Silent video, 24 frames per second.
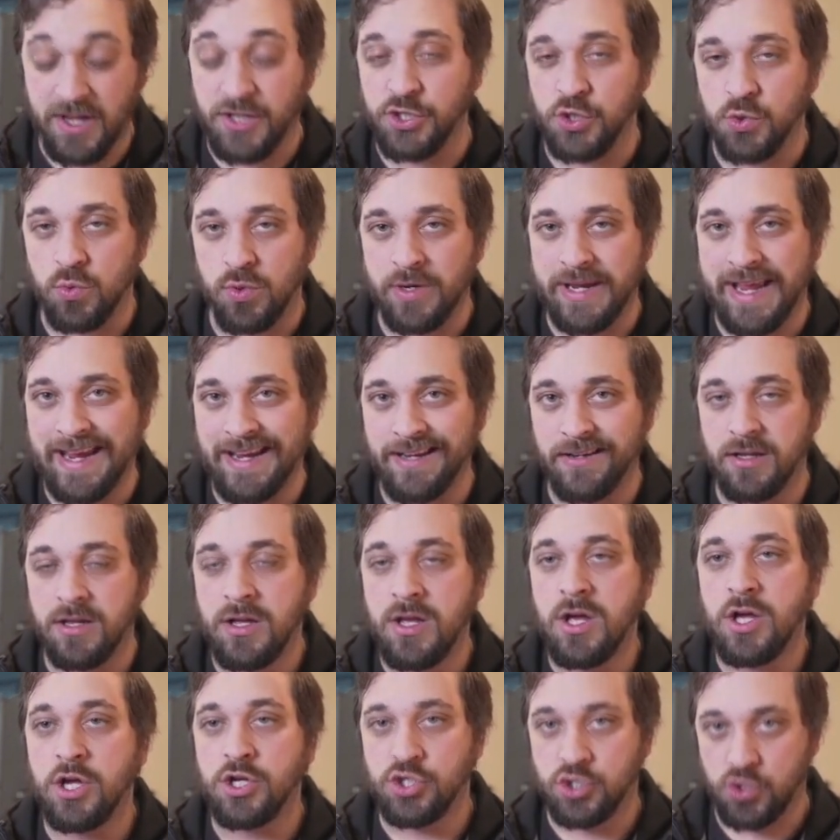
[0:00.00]
and you will gain
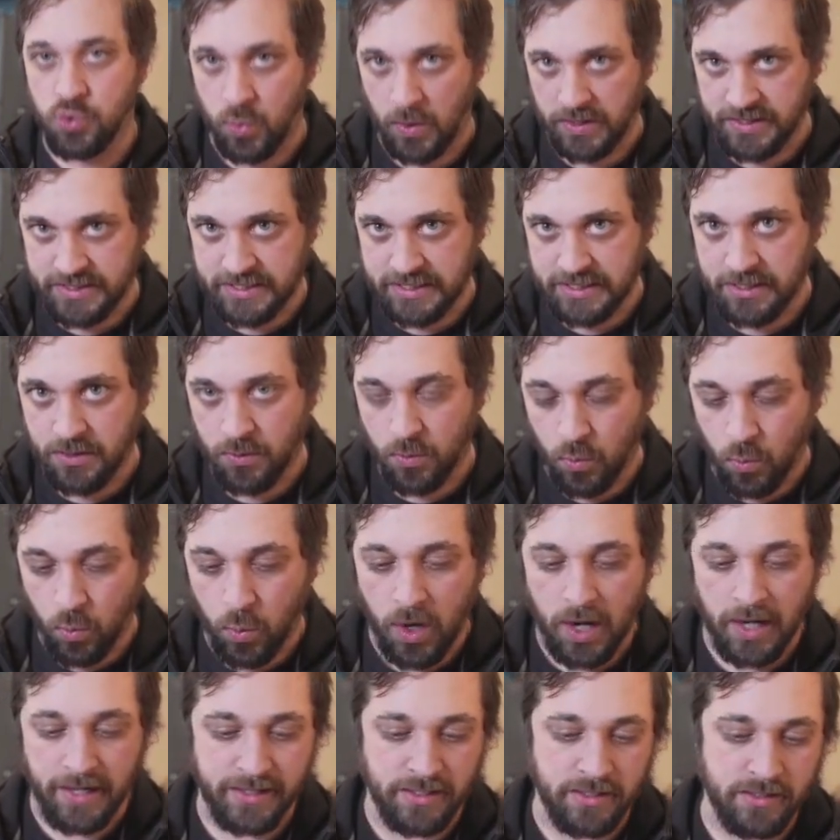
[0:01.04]

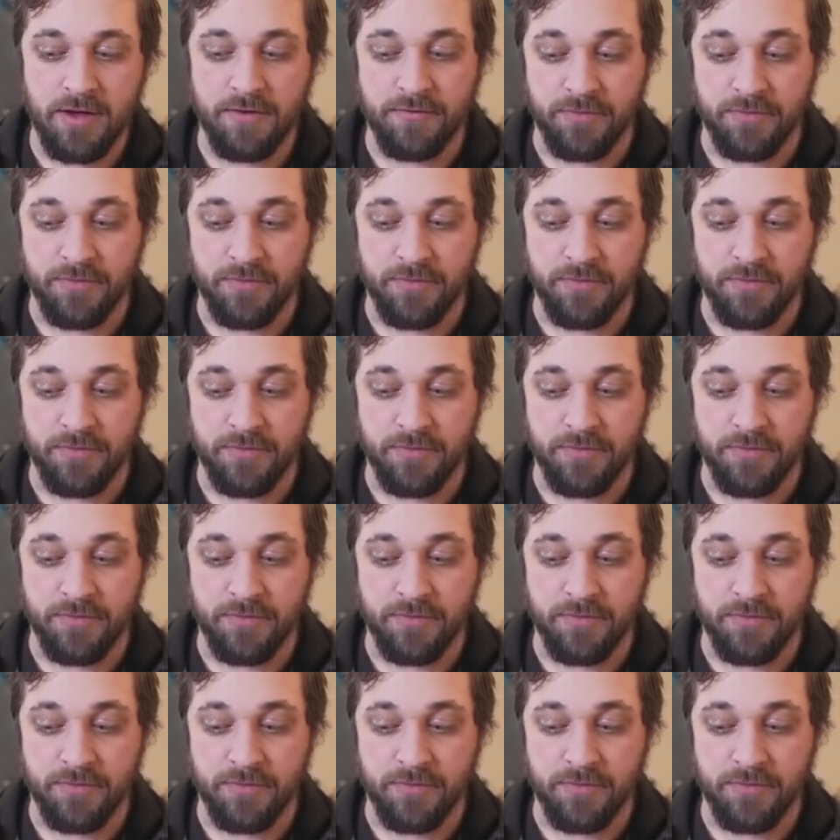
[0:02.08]
21.